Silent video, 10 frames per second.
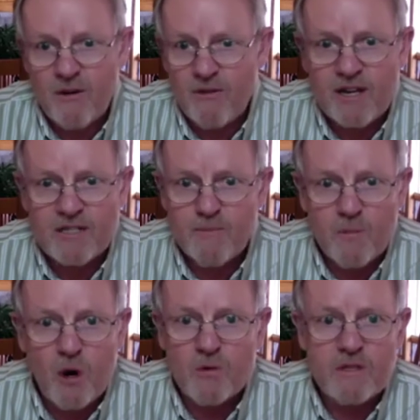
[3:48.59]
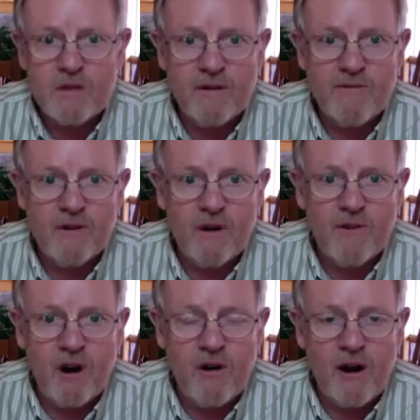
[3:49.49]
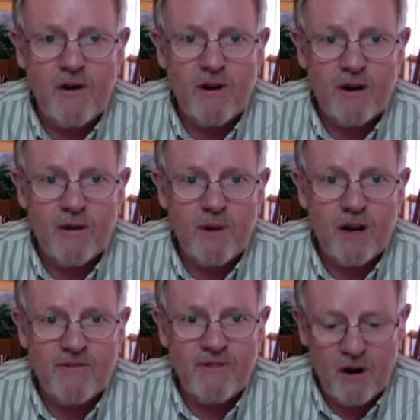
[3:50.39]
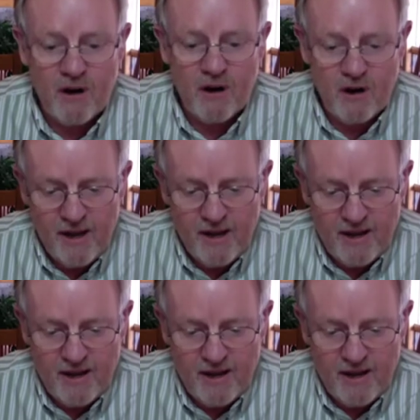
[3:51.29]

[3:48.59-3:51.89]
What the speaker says: that's most of our area by far.